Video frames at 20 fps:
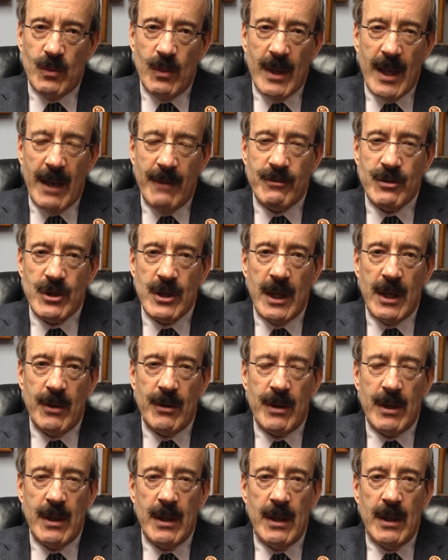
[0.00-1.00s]
We have
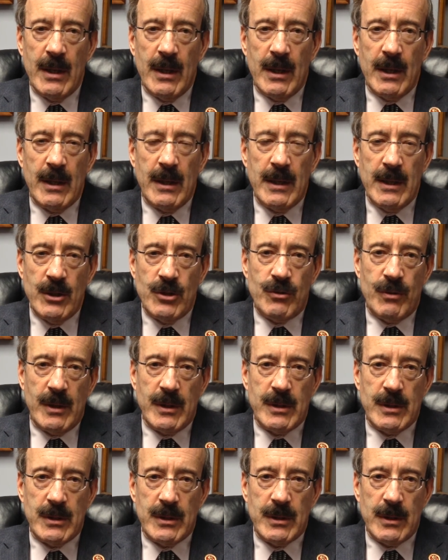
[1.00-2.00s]
shared
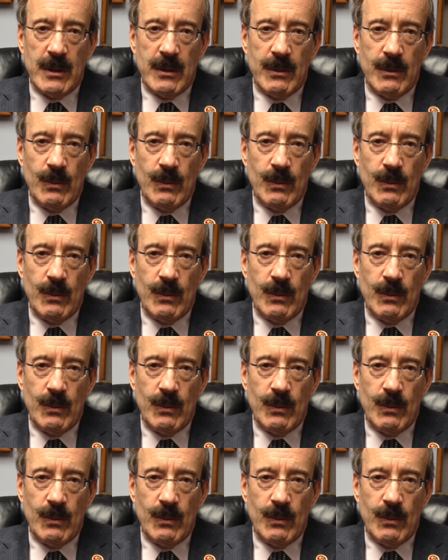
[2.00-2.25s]
interests.